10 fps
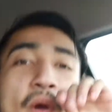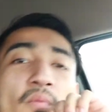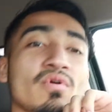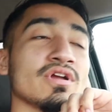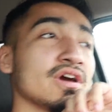
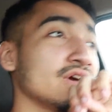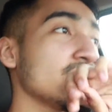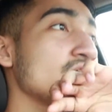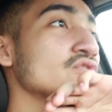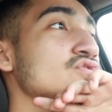We're gonna
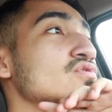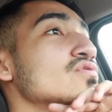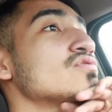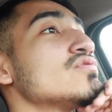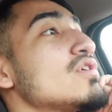go to
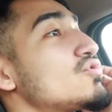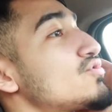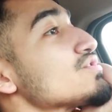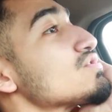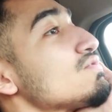the
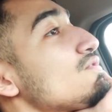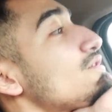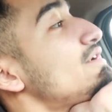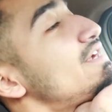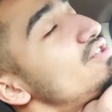grocery
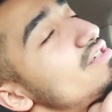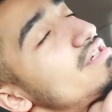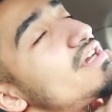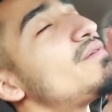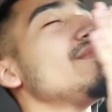store, and she's gonna help